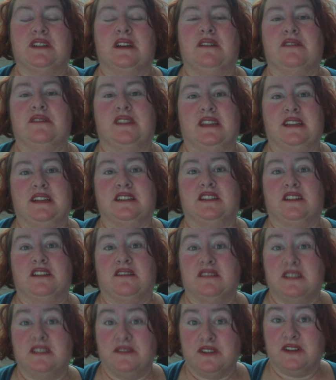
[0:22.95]
of things that are
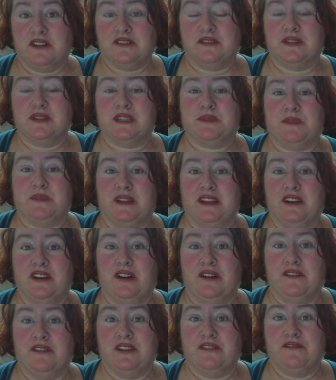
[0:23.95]
difficult to explain
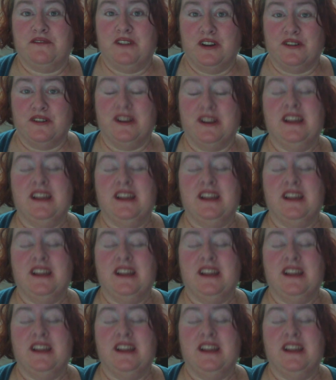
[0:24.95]
over the phone.